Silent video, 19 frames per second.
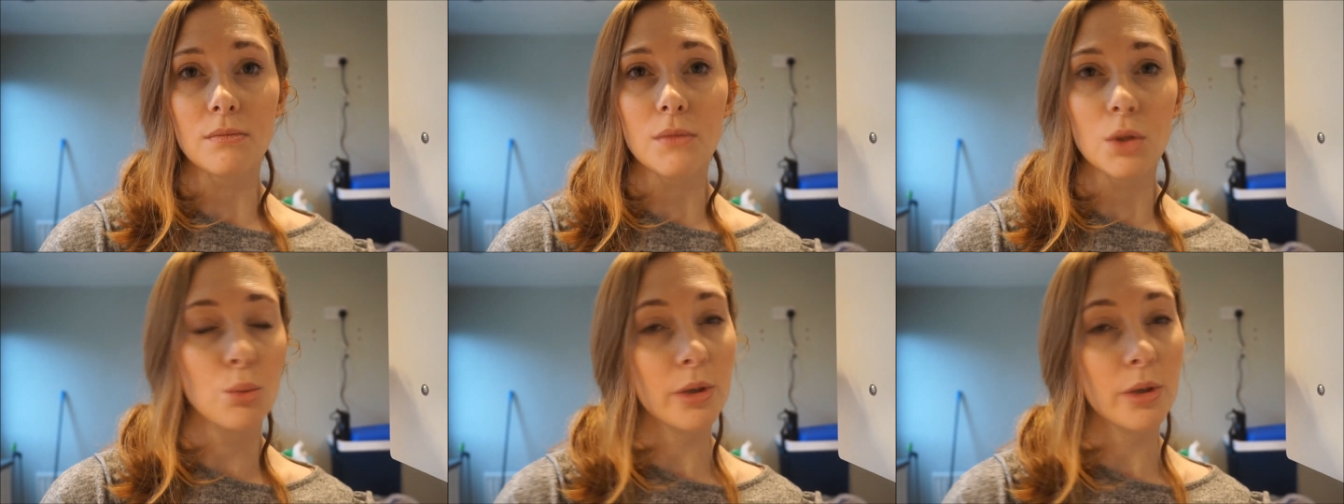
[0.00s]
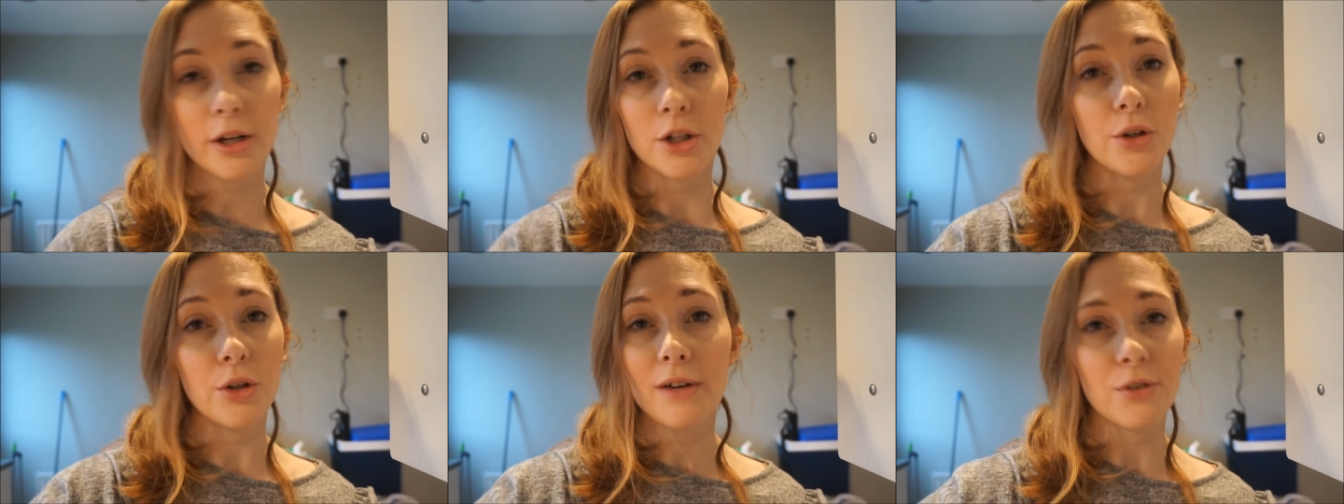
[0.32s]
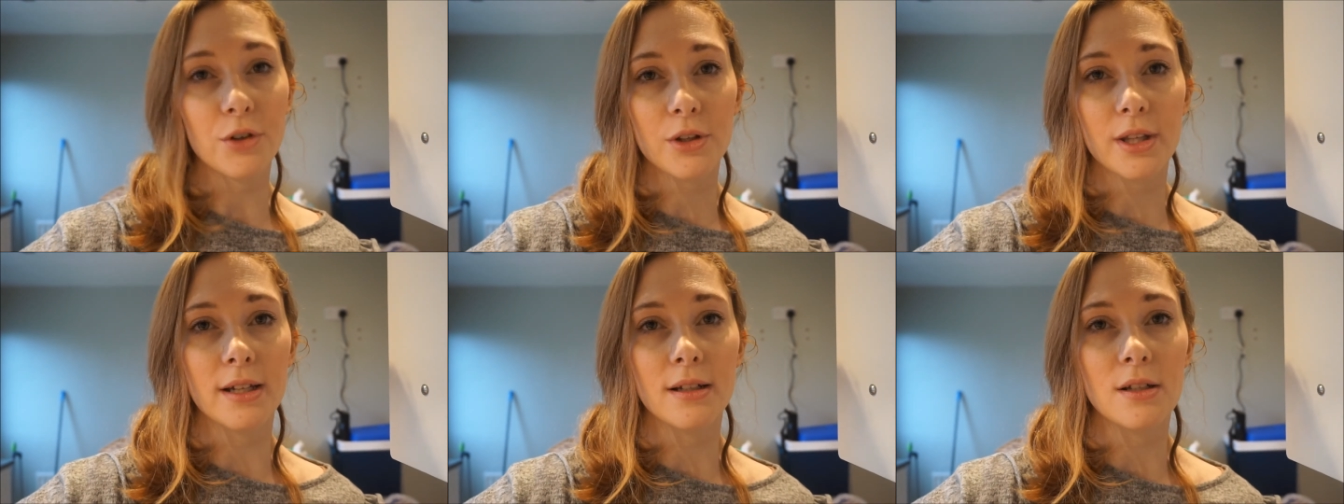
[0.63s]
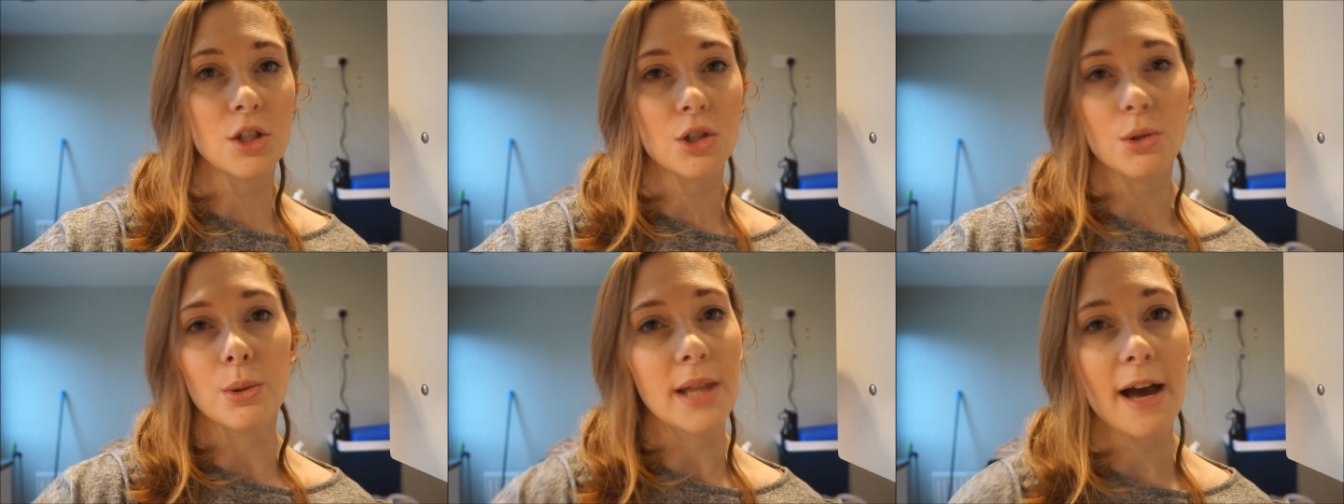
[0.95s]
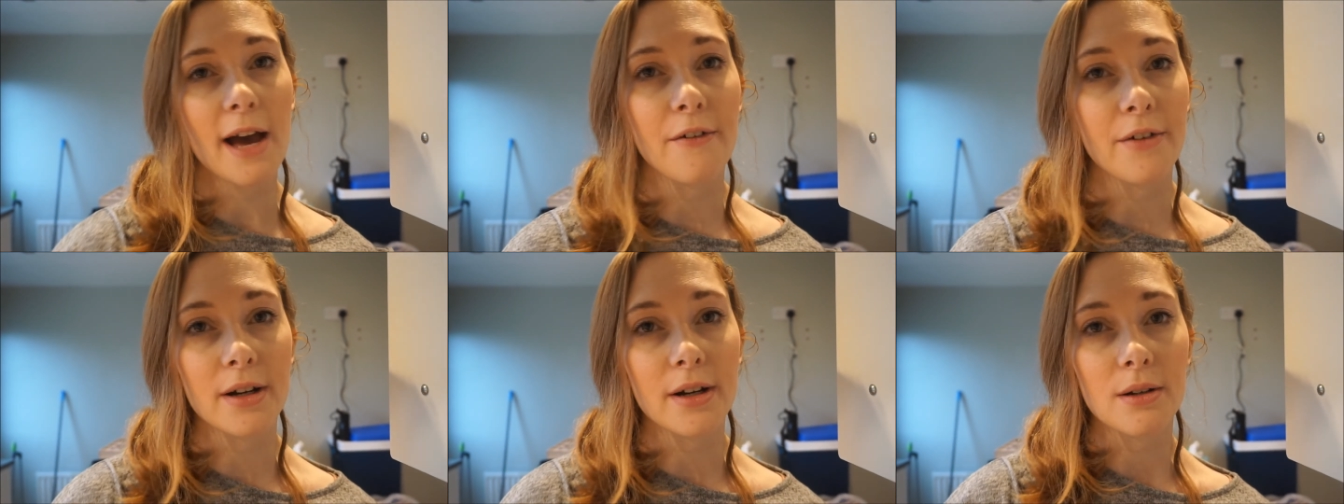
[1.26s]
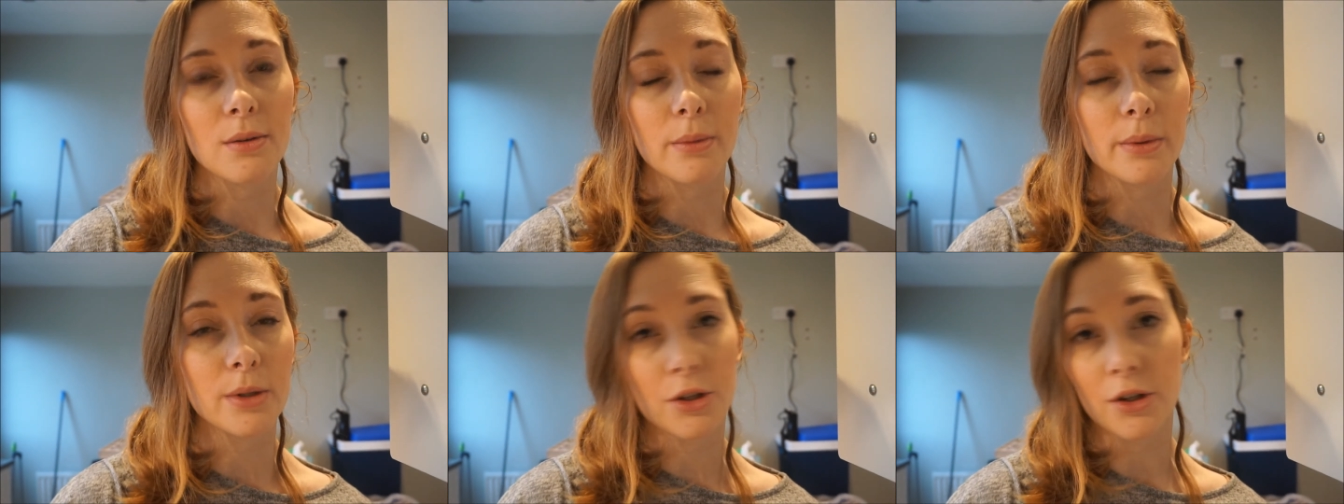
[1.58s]
when I knew everything to do with Eric
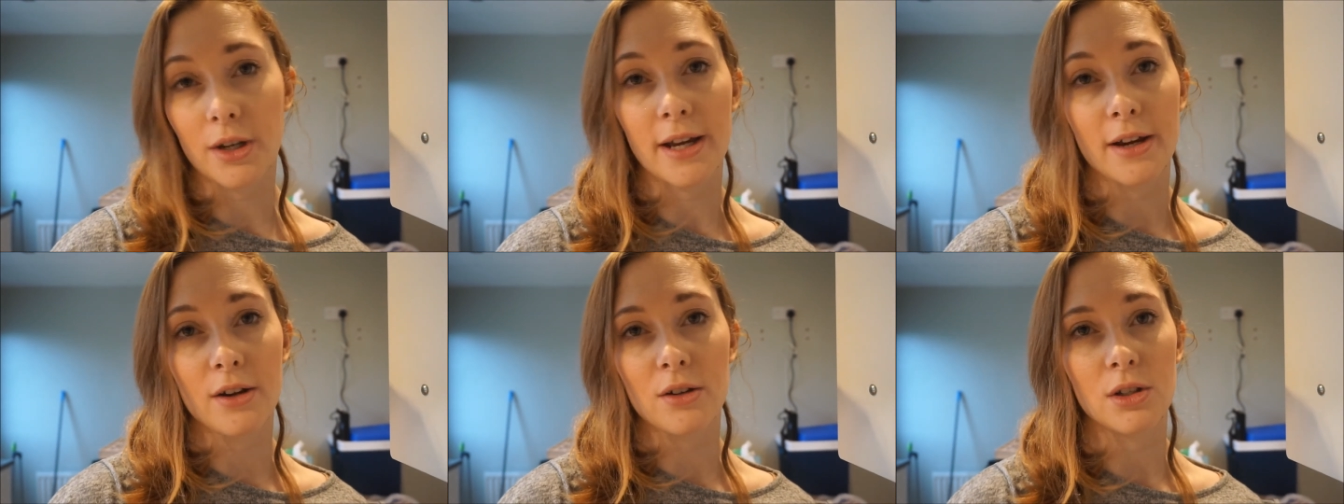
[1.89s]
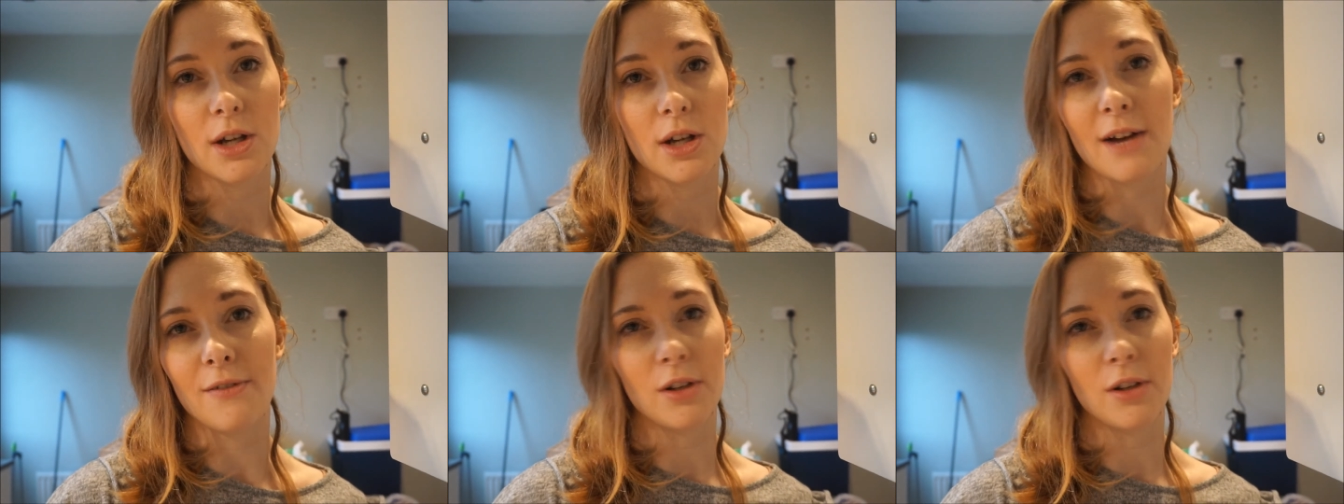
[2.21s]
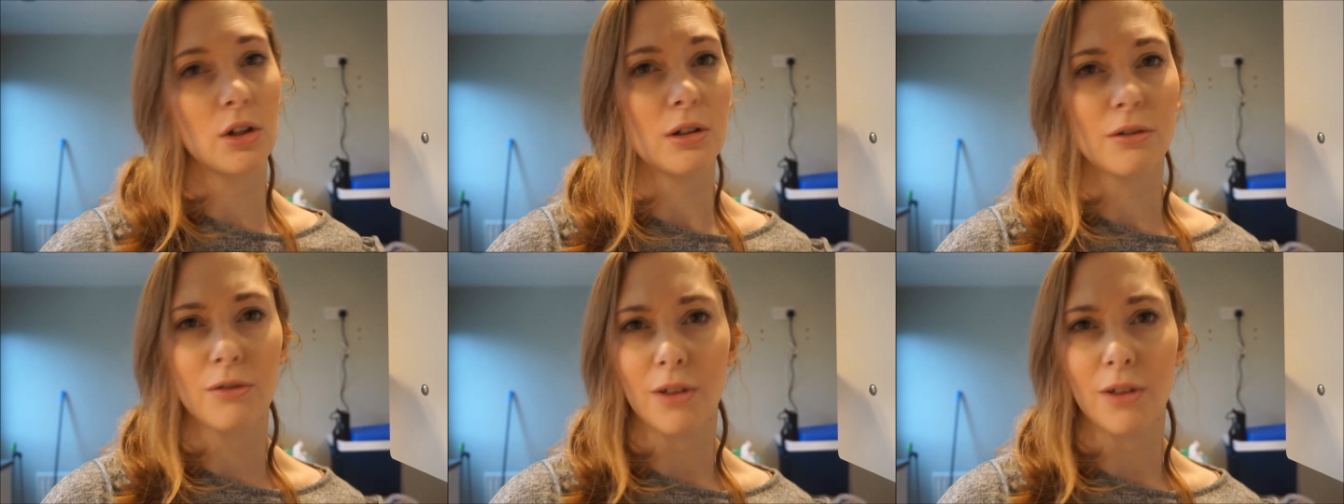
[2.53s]
was okay, because you have a lot of